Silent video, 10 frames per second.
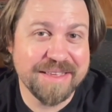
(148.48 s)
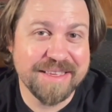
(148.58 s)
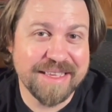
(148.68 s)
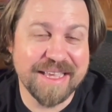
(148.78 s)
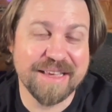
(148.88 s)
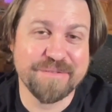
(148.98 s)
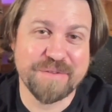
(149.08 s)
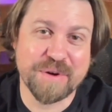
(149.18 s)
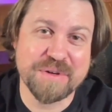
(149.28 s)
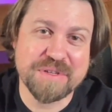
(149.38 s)
at
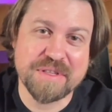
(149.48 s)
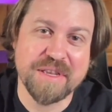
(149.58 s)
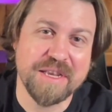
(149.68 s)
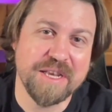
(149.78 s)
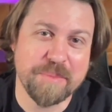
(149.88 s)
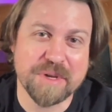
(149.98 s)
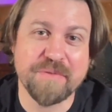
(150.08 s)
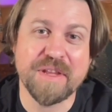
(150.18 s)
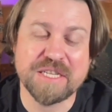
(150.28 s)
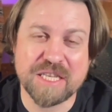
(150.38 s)
first, but
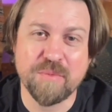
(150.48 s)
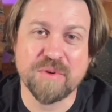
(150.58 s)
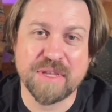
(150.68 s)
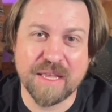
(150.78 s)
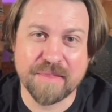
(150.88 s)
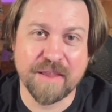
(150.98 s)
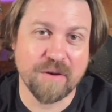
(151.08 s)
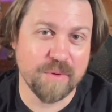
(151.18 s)
eventually we'll get there.